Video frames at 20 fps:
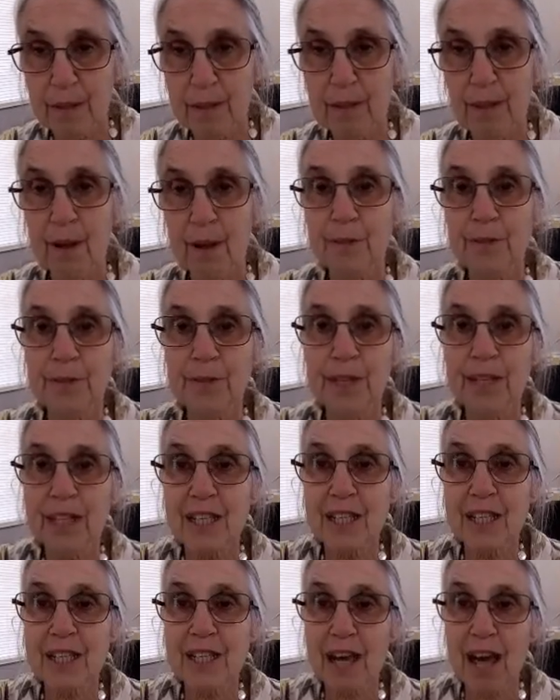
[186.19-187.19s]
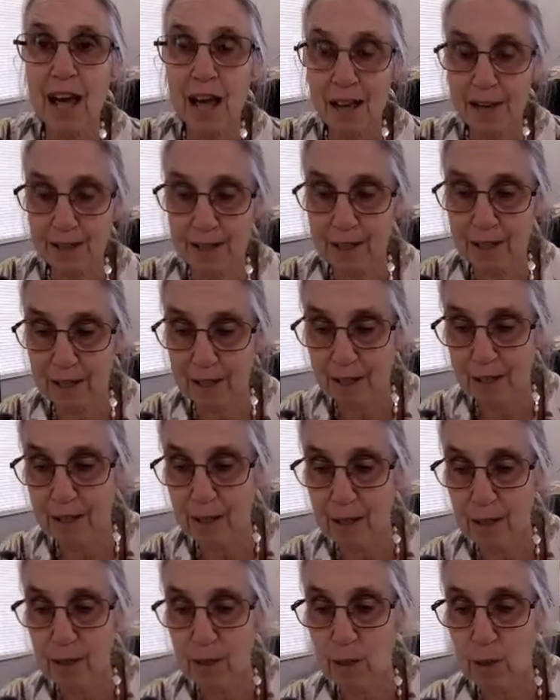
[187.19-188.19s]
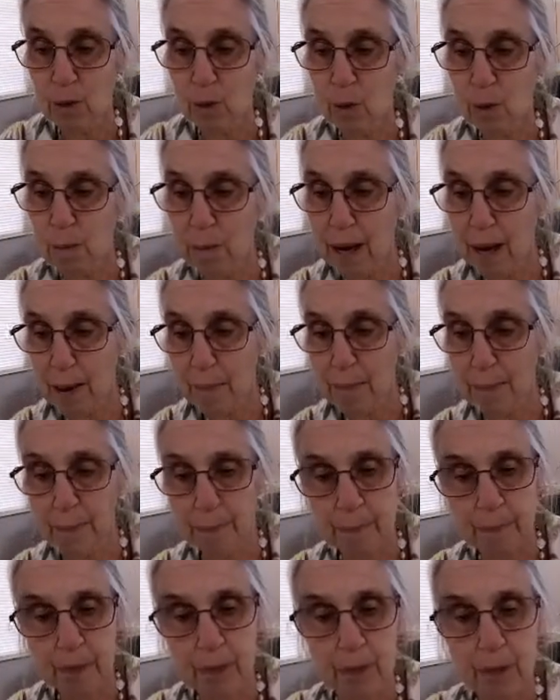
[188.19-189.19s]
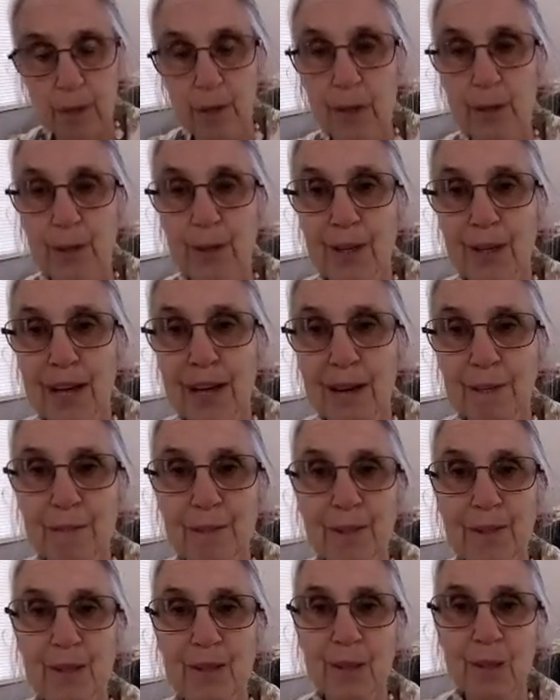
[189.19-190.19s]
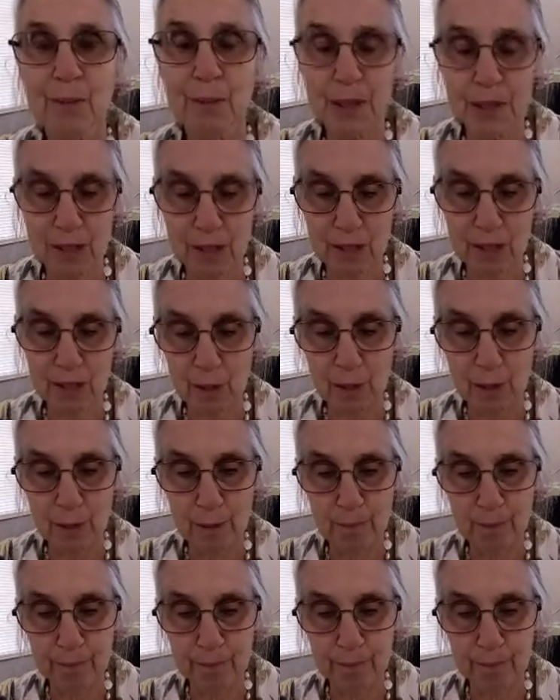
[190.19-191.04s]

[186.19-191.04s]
Often it's dad or mum who comes to the rescue.